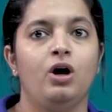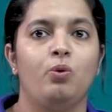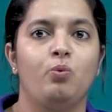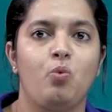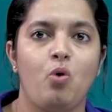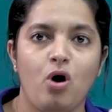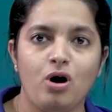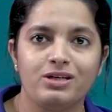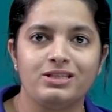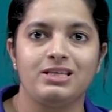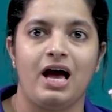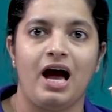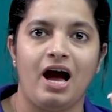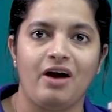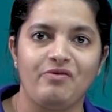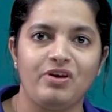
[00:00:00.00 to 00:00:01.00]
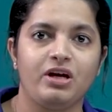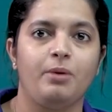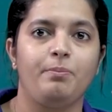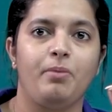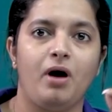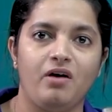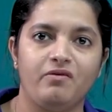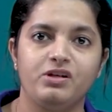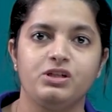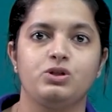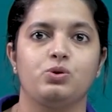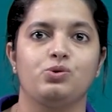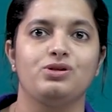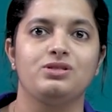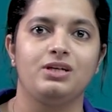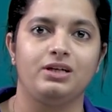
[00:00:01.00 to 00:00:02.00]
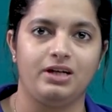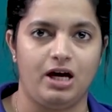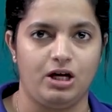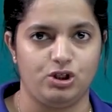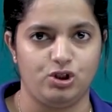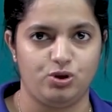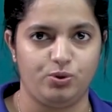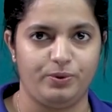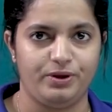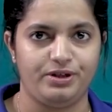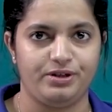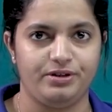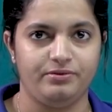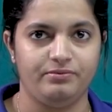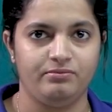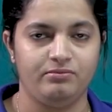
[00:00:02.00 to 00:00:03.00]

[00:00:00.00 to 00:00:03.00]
was having a power source attached to it.